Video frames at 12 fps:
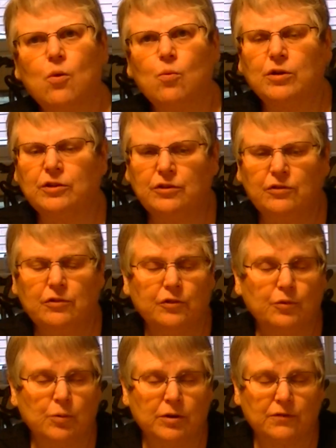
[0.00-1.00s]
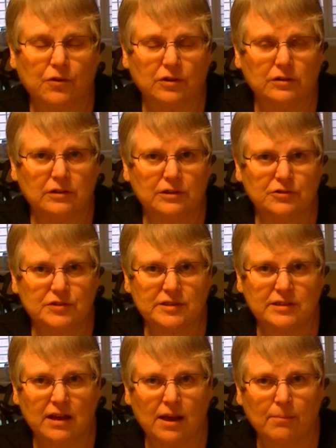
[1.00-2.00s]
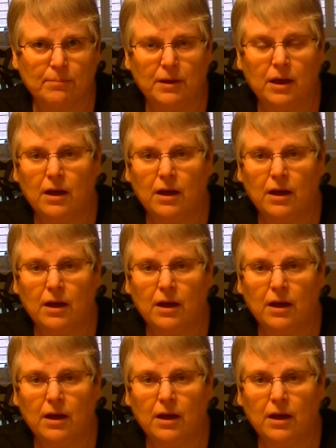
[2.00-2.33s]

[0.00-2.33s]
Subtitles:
whether you use one of our clear stamp